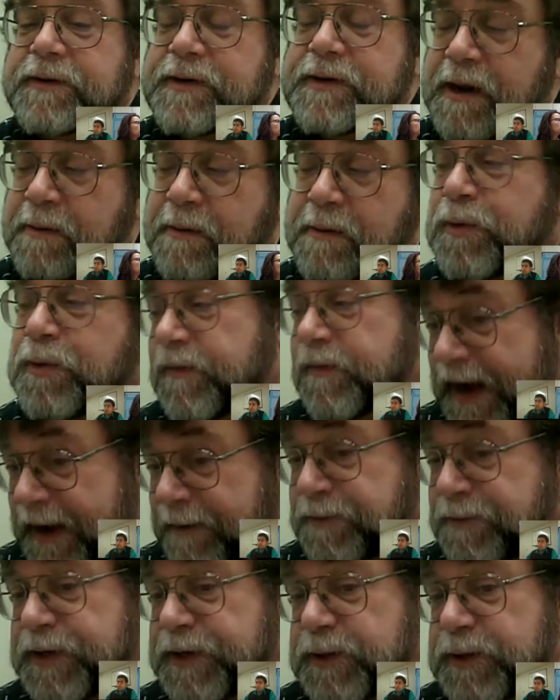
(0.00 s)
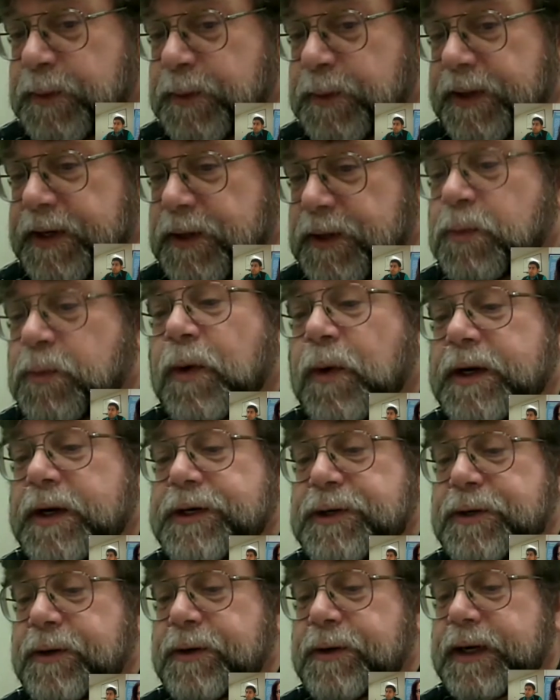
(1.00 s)
number of options with this. One
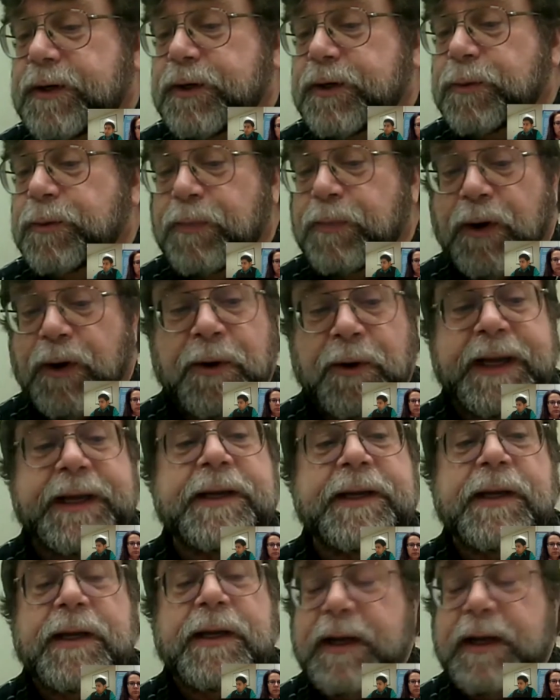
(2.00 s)
is you can do polling.